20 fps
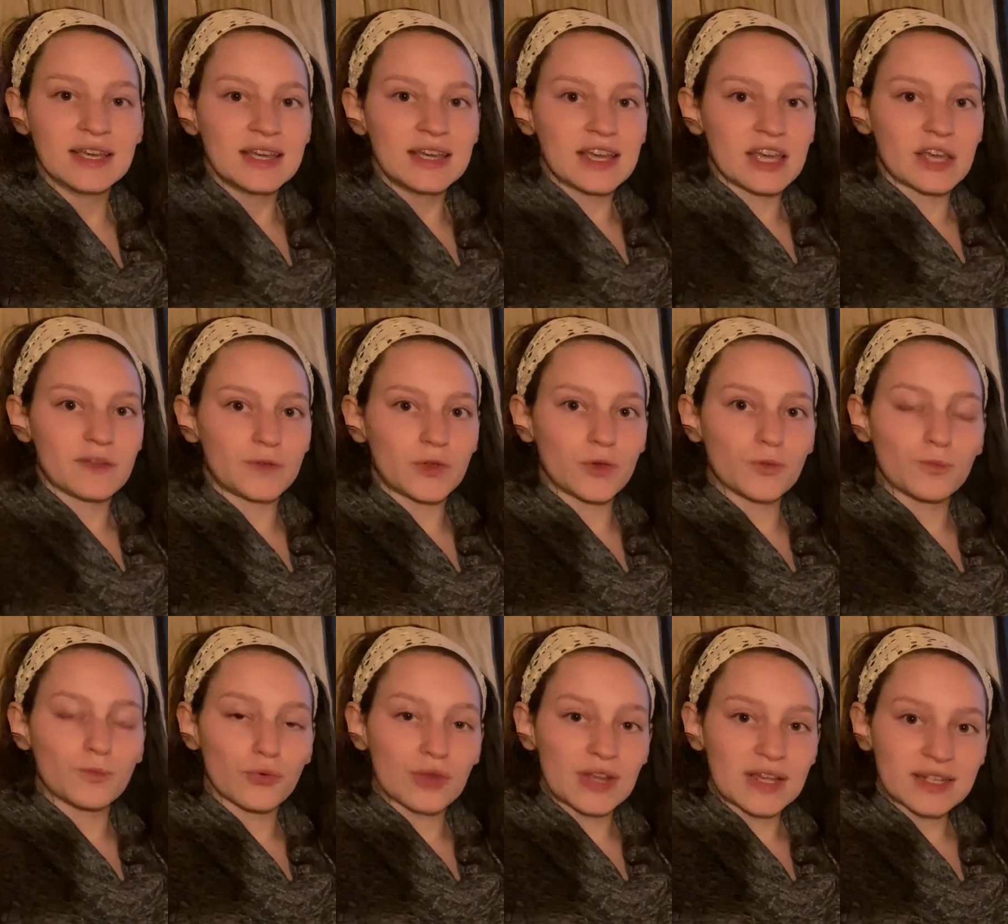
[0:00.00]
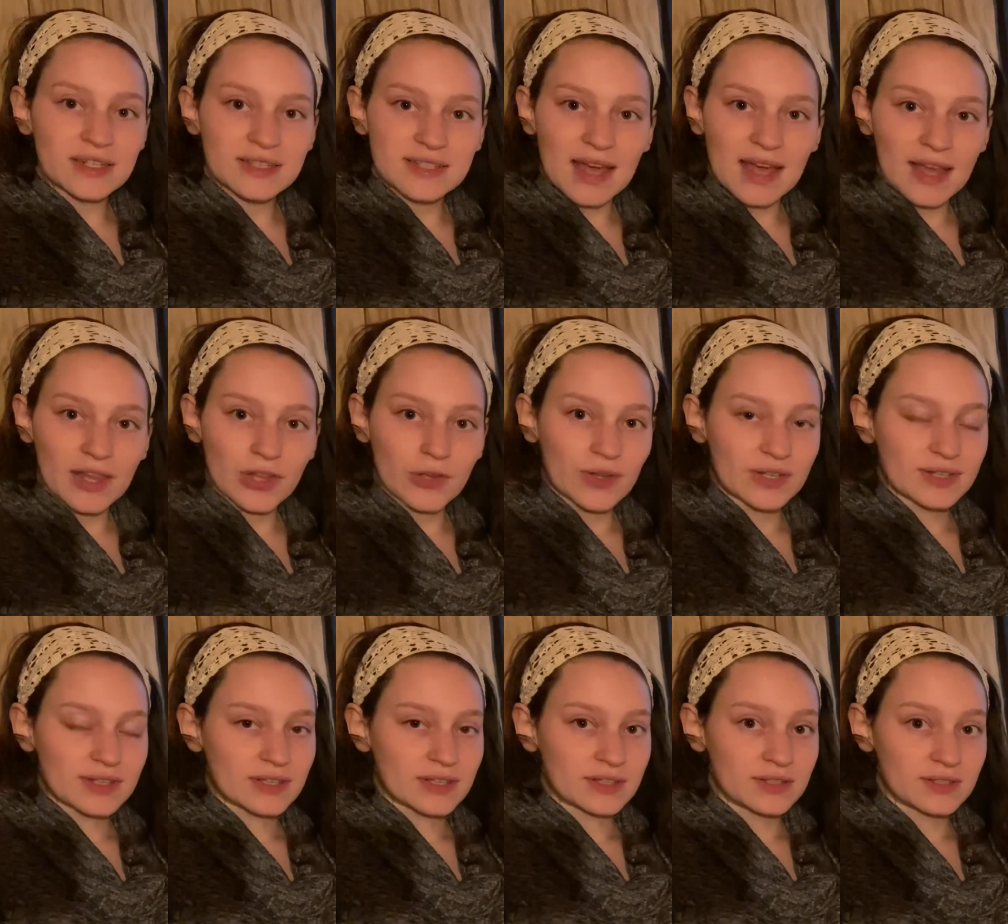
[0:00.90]
If you breed a dilute and
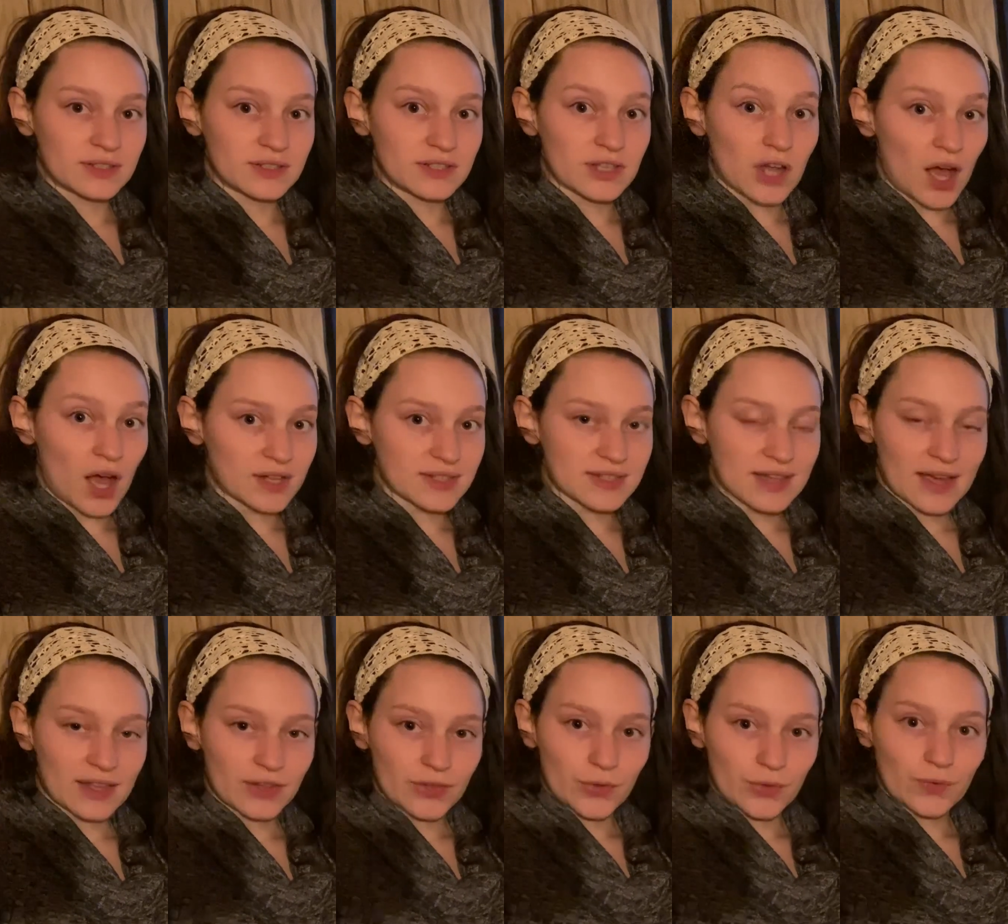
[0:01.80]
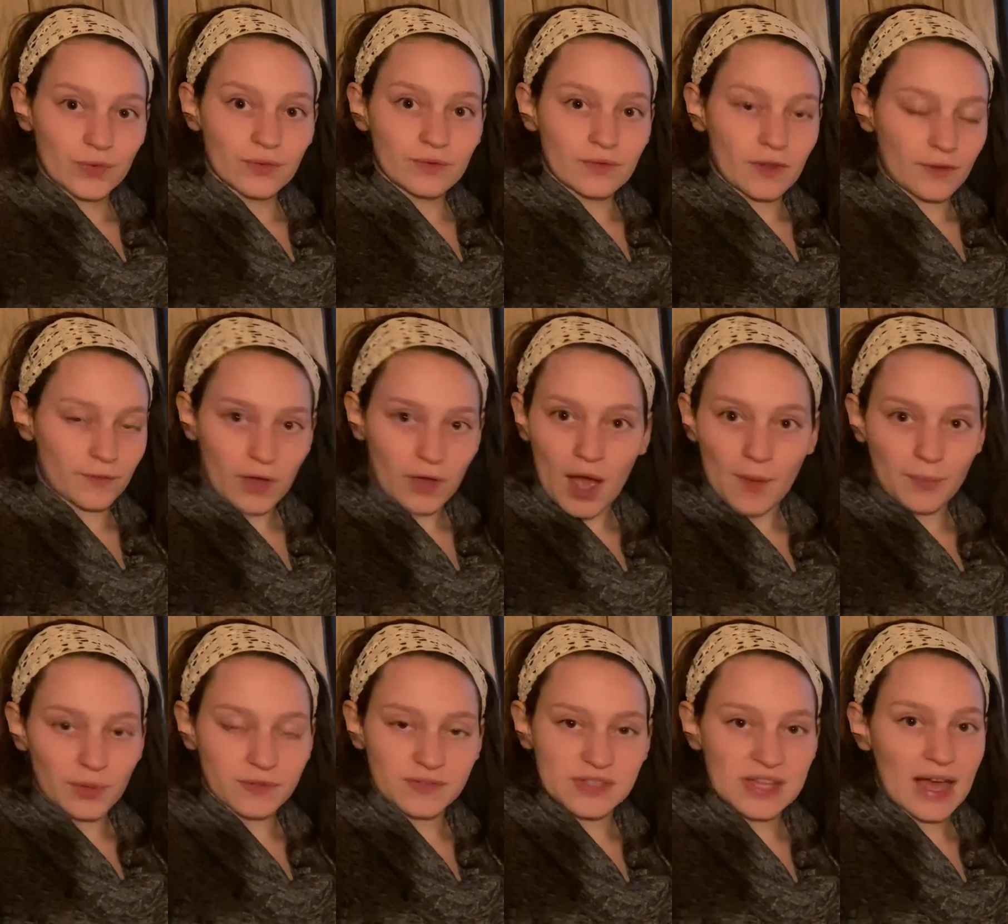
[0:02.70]
a non-dilute a
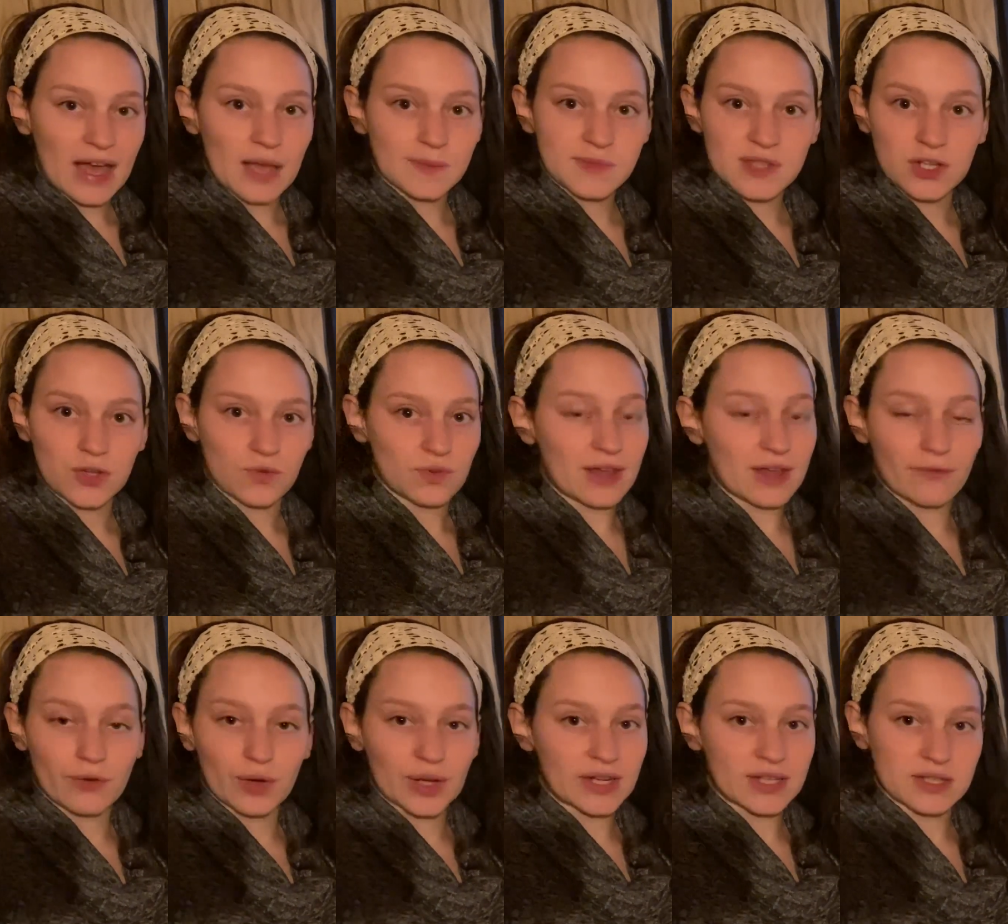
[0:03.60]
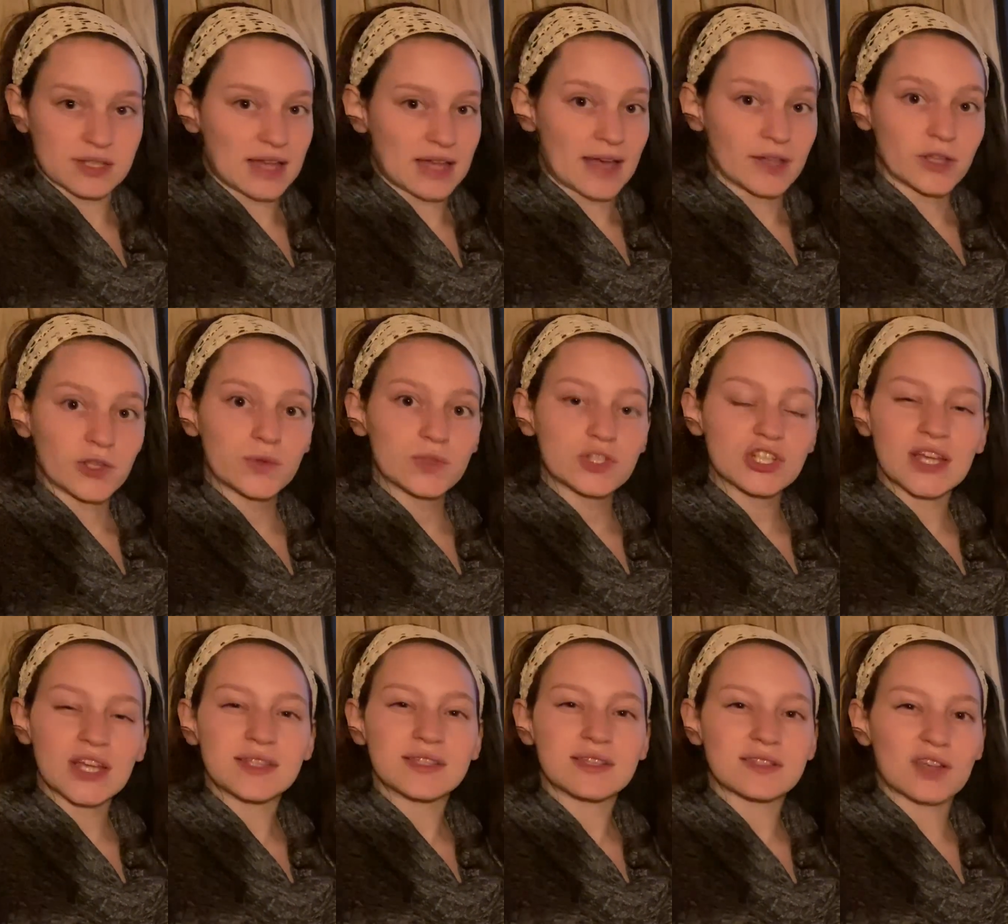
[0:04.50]
couple of times and you never get a dilute,
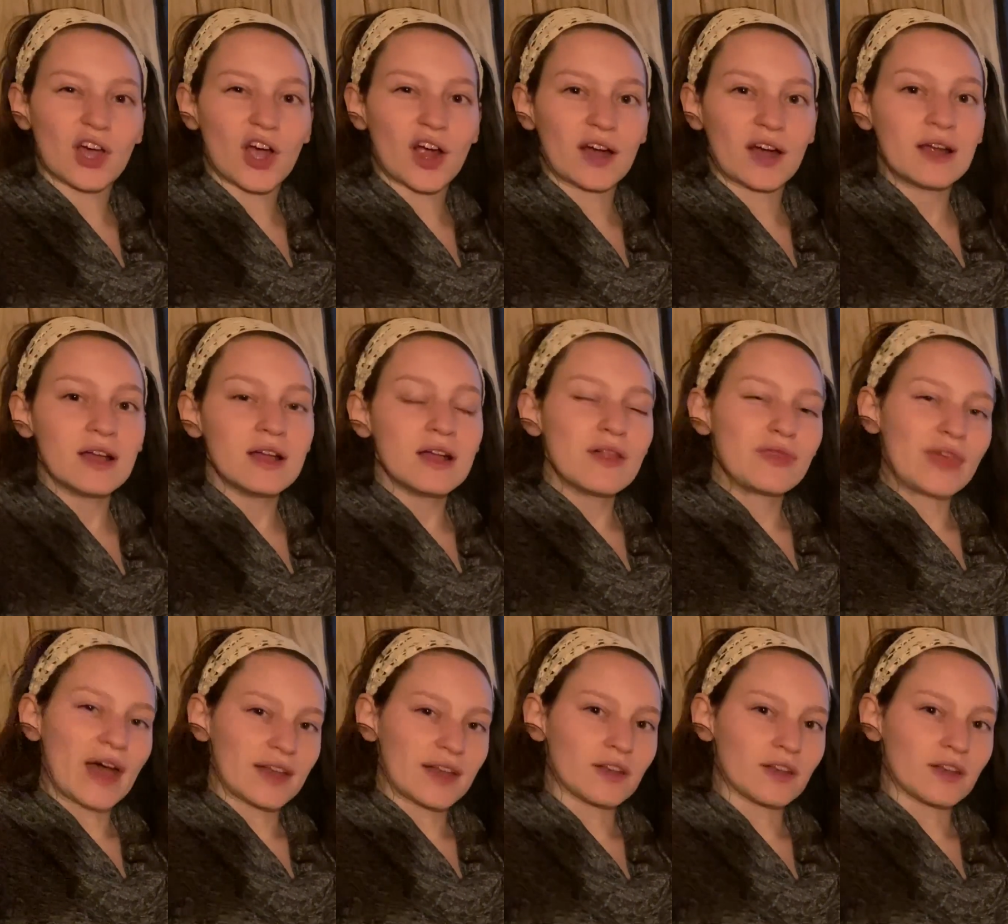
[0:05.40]
chances are that